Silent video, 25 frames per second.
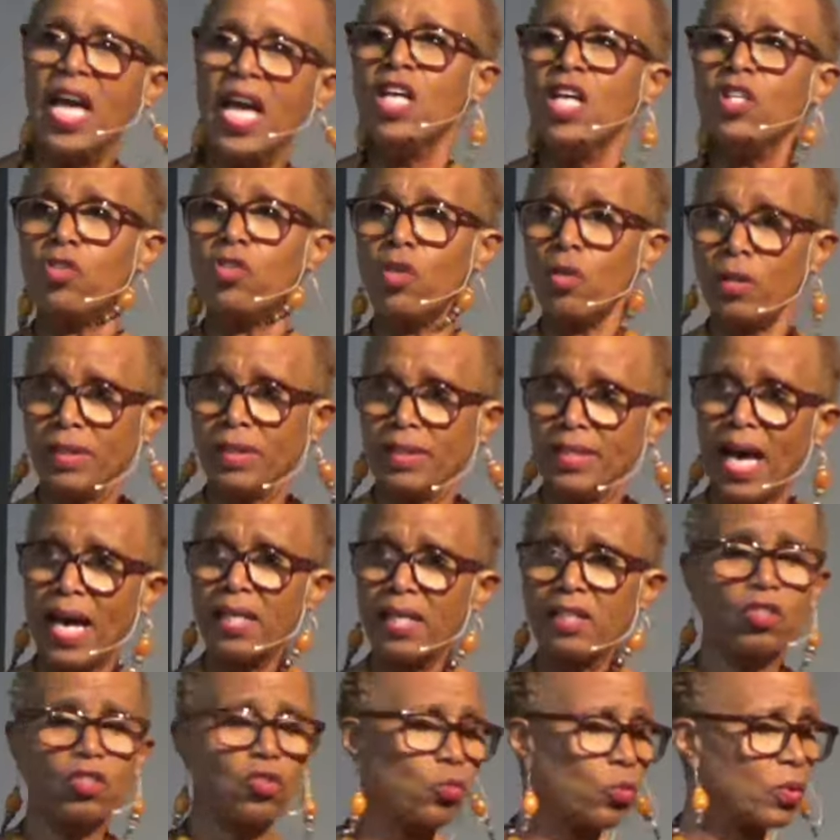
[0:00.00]
So the
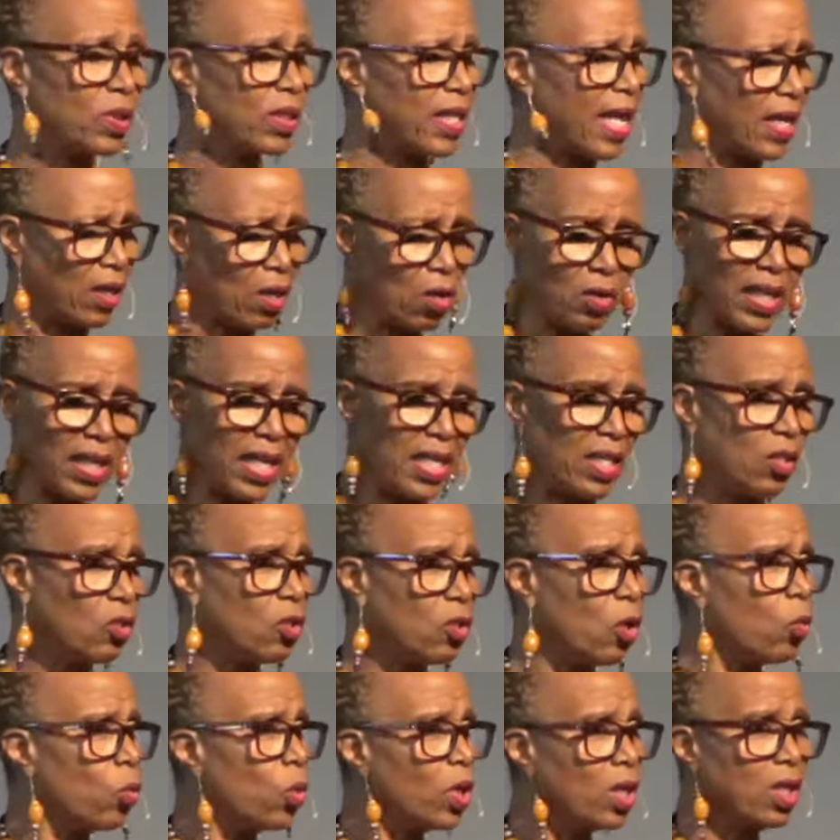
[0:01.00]
doctors were like, okay, you
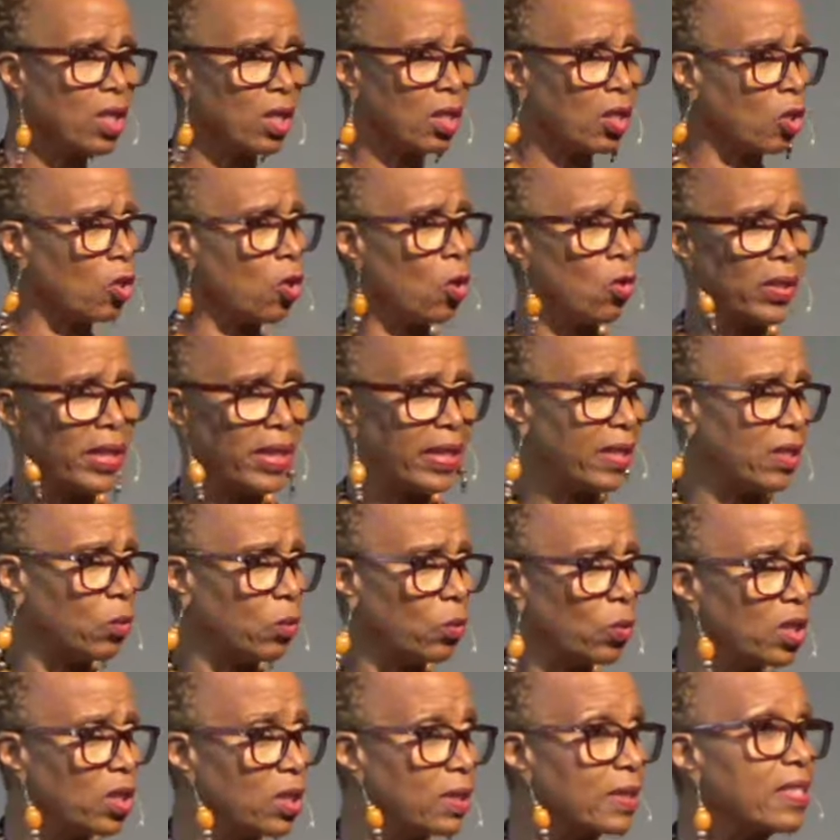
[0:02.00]
know, we're going to go in, and
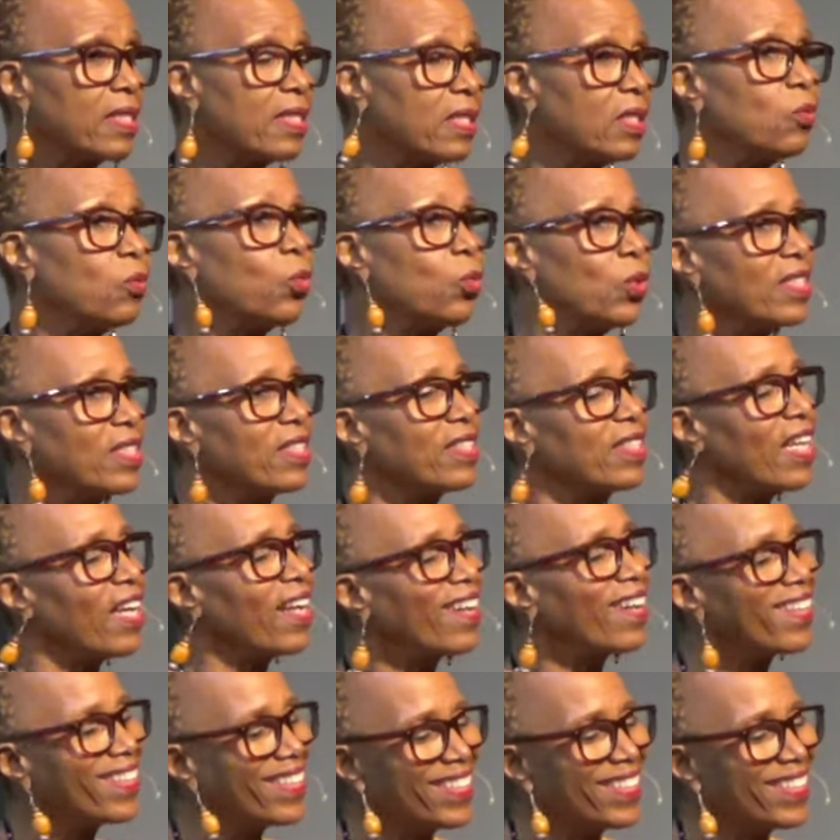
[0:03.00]
we're going to see what's there.